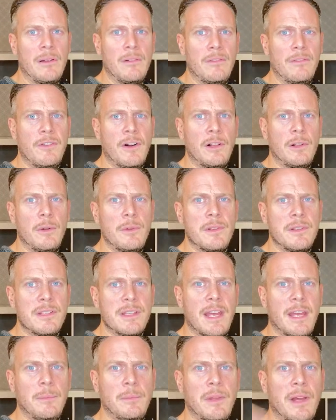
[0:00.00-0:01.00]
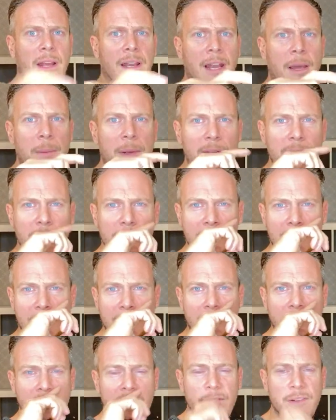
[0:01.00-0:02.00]
follow the same dynamics as in
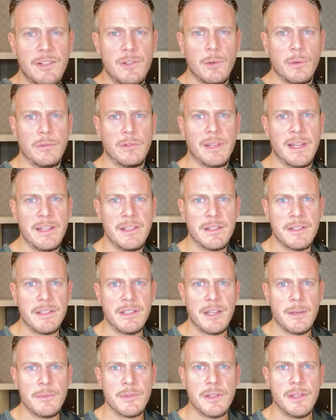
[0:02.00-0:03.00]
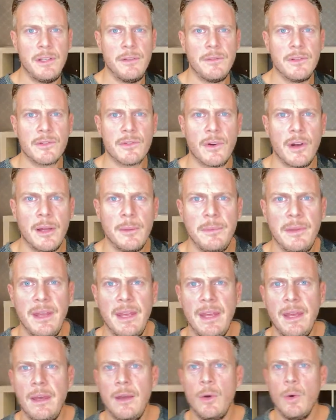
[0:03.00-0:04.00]
individual relationships that you described
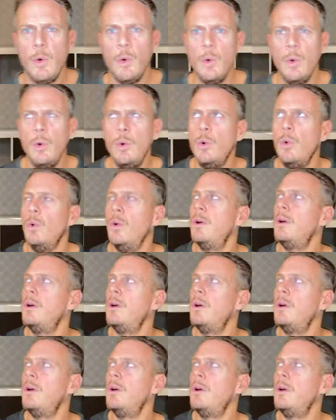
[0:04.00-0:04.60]
here? Ooh.